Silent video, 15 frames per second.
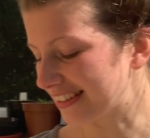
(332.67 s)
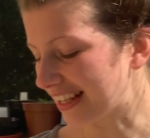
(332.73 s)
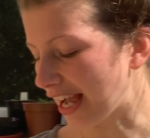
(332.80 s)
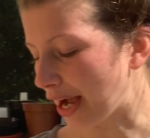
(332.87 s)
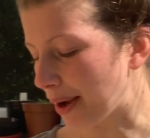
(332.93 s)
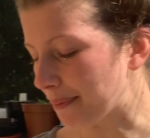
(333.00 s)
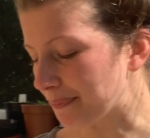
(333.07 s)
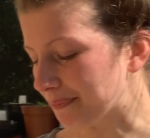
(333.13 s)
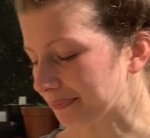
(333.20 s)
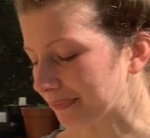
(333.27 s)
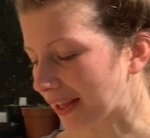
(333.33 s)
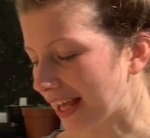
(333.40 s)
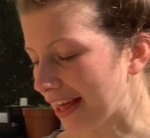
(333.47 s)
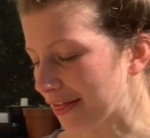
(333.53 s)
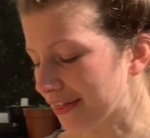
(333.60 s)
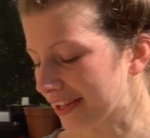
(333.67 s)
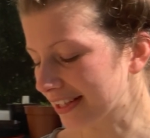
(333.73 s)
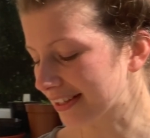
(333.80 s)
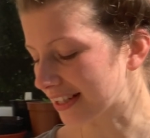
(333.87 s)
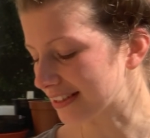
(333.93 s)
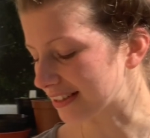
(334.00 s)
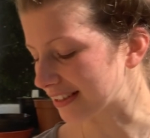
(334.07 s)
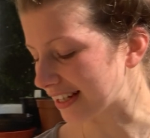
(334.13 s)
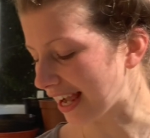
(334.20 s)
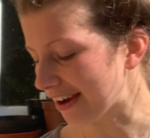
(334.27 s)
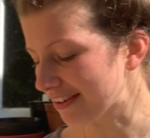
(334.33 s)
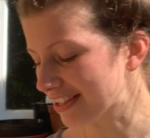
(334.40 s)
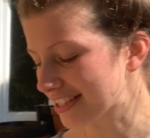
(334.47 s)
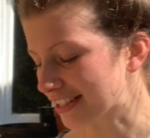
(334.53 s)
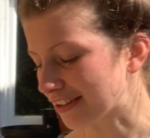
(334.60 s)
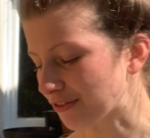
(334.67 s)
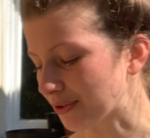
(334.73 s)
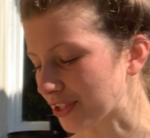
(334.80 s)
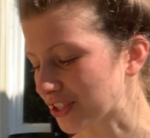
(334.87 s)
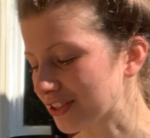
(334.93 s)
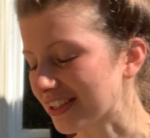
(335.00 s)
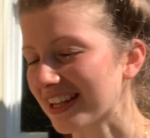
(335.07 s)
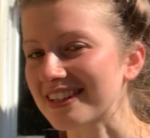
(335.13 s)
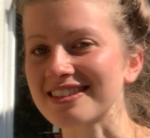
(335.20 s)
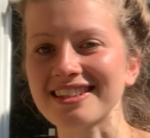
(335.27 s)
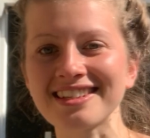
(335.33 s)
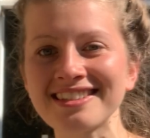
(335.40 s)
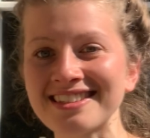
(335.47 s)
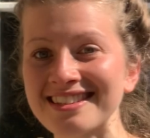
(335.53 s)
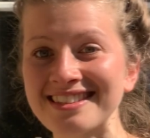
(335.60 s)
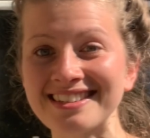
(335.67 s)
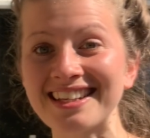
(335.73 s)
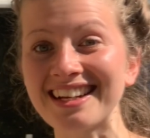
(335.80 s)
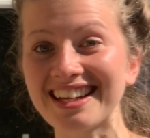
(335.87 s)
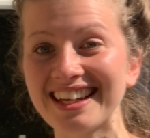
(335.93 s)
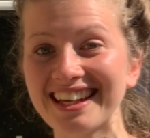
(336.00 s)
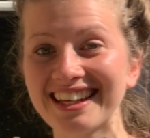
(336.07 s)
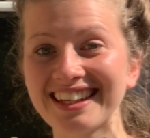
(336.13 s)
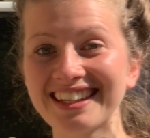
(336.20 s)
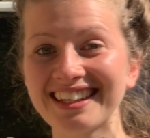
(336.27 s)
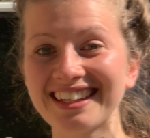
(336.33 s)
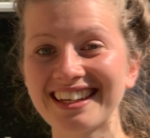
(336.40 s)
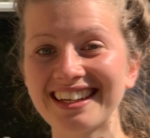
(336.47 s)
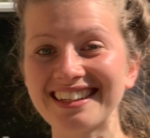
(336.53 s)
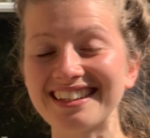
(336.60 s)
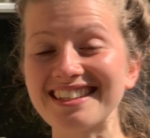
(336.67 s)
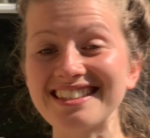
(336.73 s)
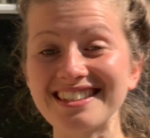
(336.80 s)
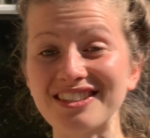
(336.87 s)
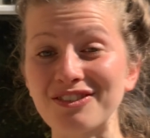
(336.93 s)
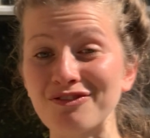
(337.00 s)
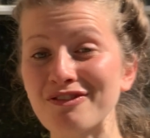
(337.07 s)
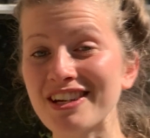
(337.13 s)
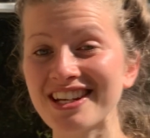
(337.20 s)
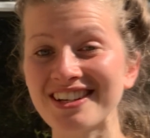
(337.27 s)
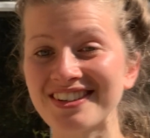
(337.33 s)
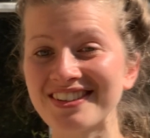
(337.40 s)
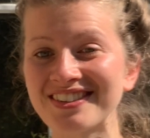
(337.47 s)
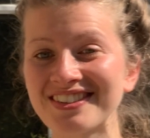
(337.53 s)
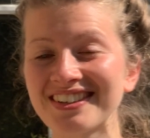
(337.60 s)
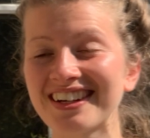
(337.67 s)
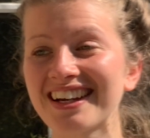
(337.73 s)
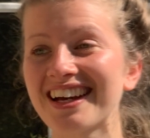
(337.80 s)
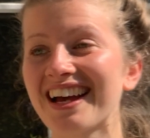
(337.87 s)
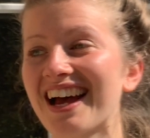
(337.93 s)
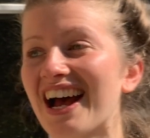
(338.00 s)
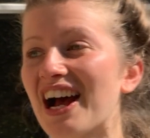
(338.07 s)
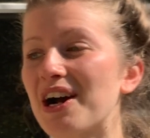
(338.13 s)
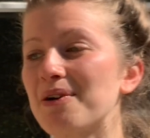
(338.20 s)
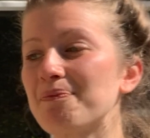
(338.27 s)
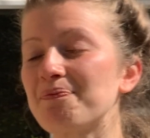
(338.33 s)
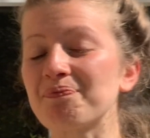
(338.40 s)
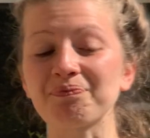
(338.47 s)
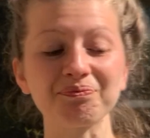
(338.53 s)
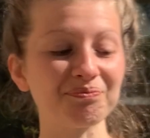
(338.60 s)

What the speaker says: I think there's a narrative which says this is silly, this isn't real, and